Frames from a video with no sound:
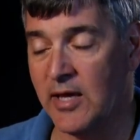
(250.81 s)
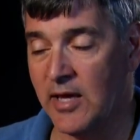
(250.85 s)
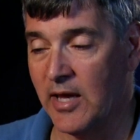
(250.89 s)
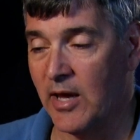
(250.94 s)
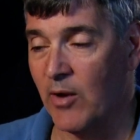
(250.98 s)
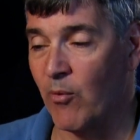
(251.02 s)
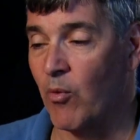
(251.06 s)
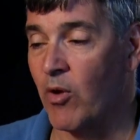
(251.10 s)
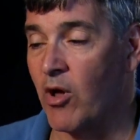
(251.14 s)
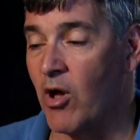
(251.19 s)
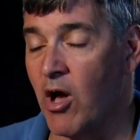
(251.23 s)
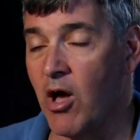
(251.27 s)

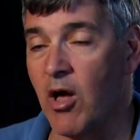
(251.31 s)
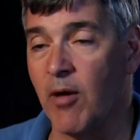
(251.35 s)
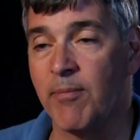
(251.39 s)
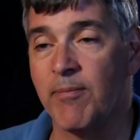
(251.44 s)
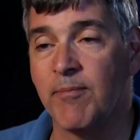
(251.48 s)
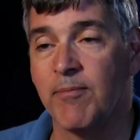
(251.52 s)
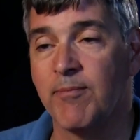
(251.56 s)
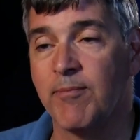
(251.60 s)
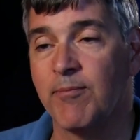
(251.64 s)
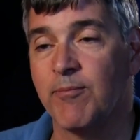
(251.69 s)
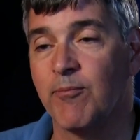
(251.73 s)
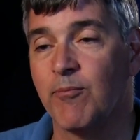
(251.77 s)
And we all
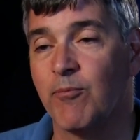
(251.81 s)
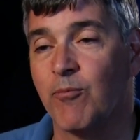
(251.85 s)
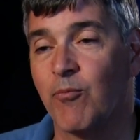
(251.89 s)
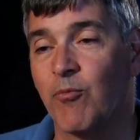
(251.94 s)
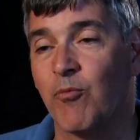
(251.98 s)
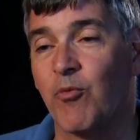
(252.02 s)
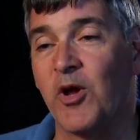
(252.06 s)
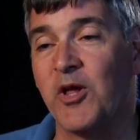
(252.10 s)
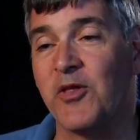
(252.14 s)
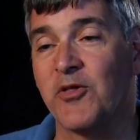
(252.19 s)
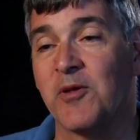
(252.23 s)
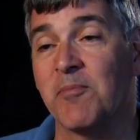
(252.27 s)

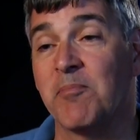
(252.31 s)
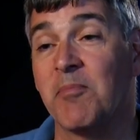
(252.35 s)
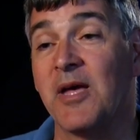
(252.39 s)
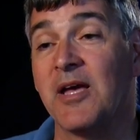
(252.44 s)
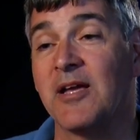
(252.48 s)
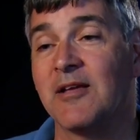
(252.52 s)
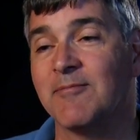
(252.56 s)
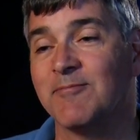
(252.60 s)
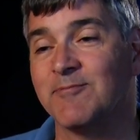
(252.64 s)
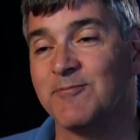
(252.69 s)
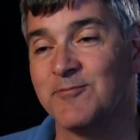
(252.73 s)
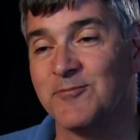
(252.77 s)
breathed a
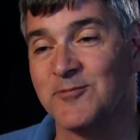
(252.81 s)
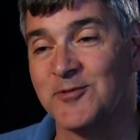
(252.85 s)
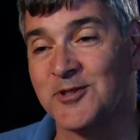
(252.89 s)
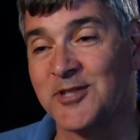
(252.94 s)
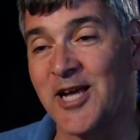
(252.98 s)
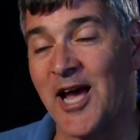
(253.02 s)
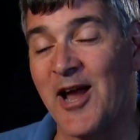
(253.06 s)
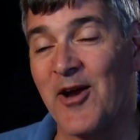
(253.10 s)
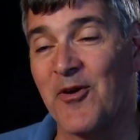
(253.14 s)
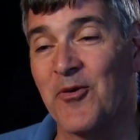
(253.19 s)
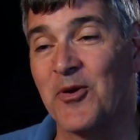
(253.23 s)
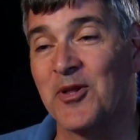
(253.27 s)
big
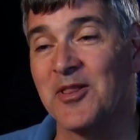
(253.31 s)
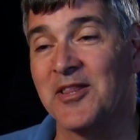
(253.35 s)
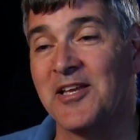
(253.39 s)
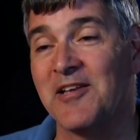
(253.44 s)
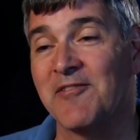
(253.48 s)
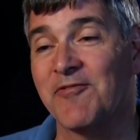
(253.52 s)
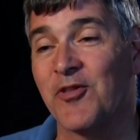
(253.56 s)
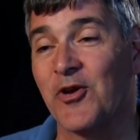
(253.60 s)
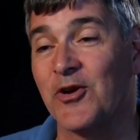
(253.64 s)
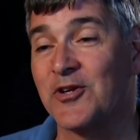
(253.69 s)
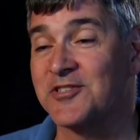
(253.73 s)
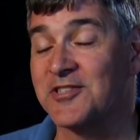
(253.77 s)
sigh of
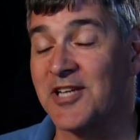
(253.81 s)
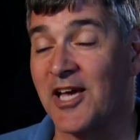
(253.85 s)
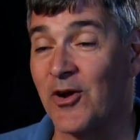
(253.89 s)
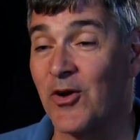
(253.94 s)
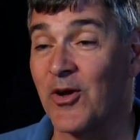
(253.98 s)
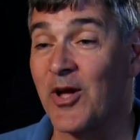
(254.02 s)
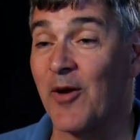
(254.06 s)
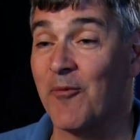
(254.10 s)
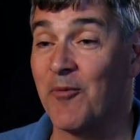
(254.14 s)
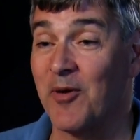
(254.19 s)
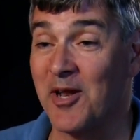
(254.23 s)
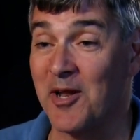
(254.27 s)
relief there, saying,
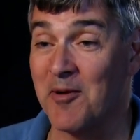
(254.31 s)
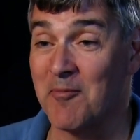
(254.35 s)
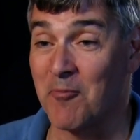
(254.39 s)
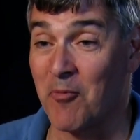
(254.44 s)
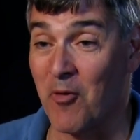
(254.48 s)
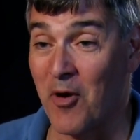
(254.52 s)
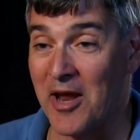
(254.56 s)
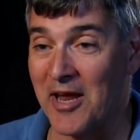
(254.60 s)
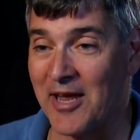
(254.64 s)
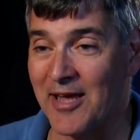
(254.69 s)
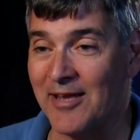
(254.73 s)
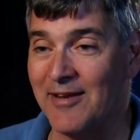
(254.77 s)
okay, we didn't
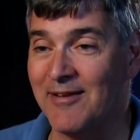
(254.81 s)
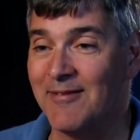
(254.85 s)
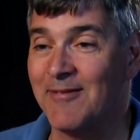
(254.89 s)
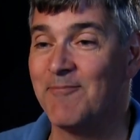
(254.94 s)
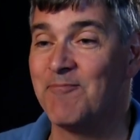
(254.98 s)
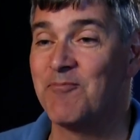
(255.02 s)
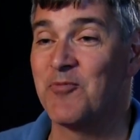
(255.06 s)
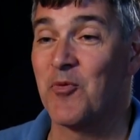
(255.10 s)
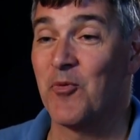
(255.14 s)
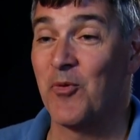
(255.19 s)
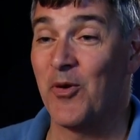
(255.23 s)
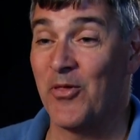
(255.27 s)
break it.
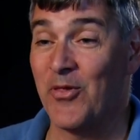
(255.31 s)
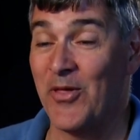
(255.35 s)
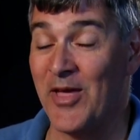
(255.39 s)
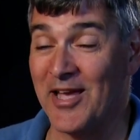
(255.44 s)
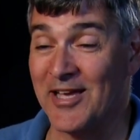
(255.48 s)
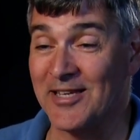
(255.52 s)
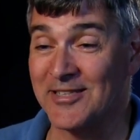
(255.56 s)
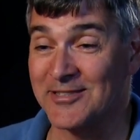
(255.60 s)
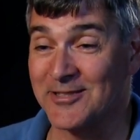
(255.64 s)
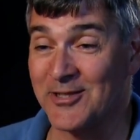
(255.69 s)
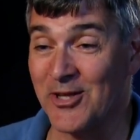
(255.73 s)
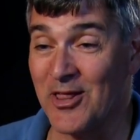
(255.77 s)
We think
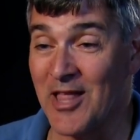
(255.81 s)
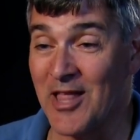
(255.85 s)
it's still